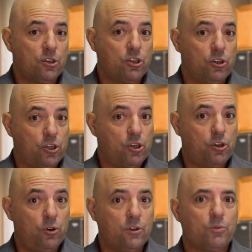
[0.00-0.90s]
to
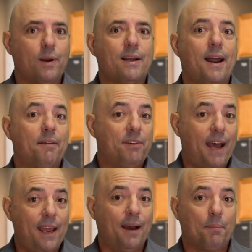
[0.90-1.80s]
choose what kind of
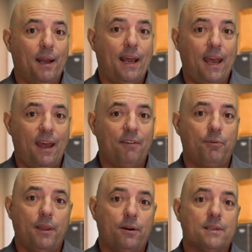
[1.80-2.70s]
day I'm going to have,
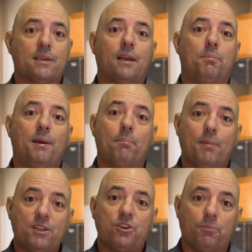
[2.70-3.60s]
whether it's going to be
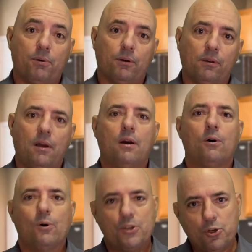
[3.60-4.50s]
miserable
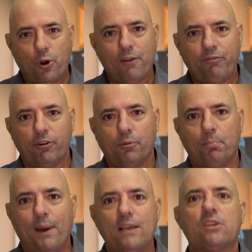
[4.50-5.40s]
or joyful
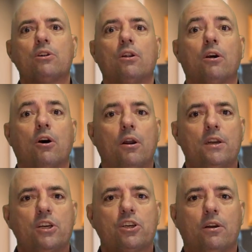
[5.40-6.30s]
based on the
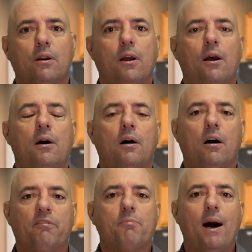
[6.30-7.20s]
condition
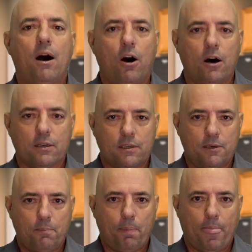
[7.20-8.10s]
of my heart.
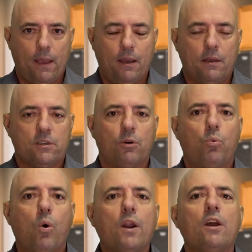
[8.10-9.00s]
So,
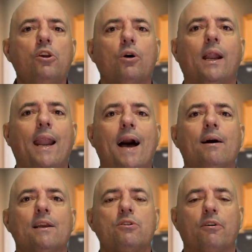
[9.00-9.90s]
what are you
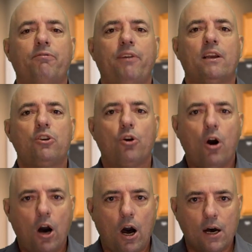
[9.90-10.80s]
allowing to affect your
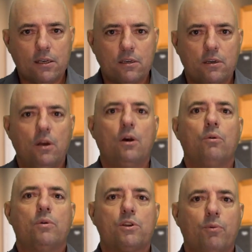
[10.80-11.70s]
heart,
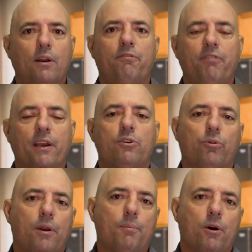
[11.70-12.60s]
which will affect
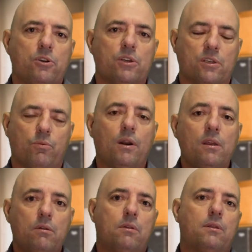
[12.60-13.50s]
your emotions? What are
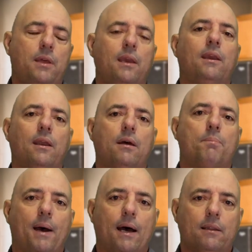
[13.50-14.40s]
you thinking
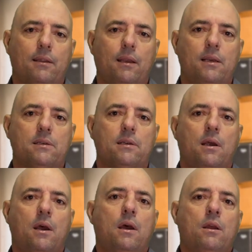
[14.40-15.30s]
about that is
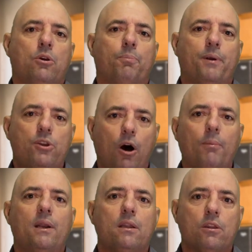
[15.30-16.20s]
your
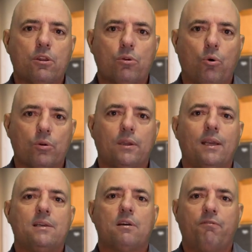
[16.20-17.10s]
predominant thought
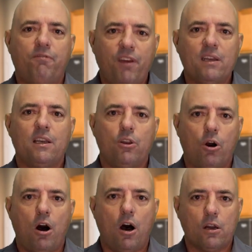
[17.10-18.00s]
that is affecting
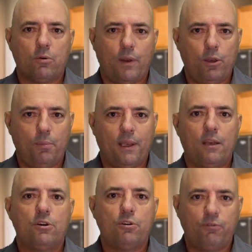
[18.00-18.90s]
your heart, where you
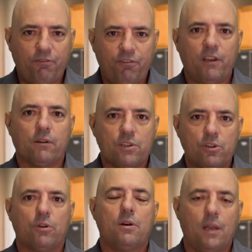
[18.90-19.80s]
begin to feel
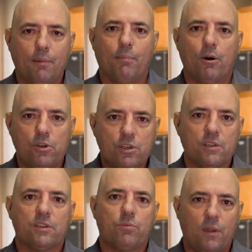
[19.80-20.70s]
certain
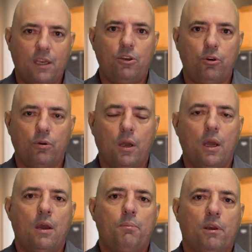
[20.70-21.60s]
emotions within you?
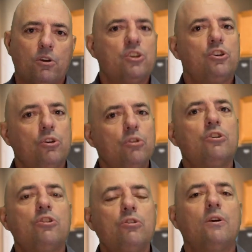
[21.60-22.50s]
Because you
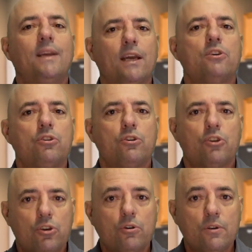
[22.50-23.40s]
do get to
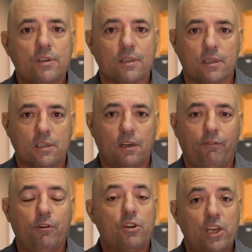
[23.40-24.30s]
choose this.
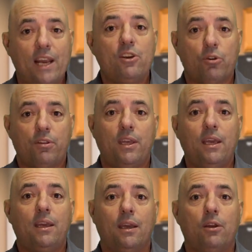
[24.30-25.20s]
If you change your
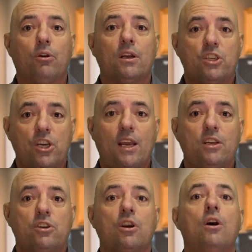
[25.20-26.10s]
thinking, you can change